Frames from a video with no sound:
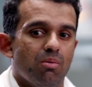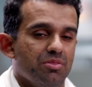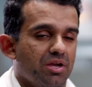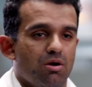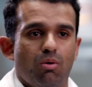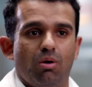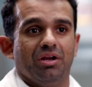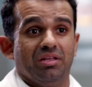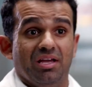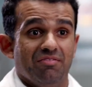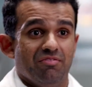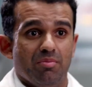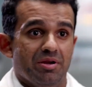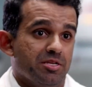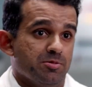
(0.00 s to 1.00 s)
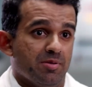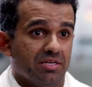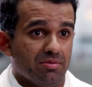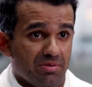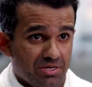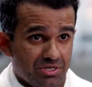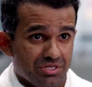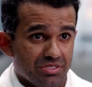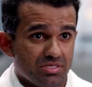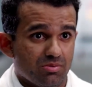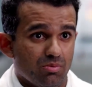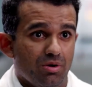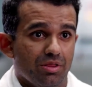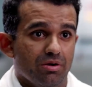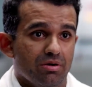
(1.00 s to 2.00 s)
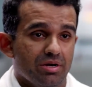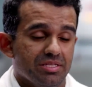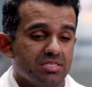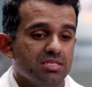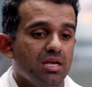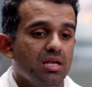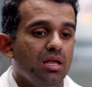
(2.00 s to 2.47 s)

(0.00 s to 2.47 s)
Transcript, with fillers: the quality of life it brings back to patients, whether it's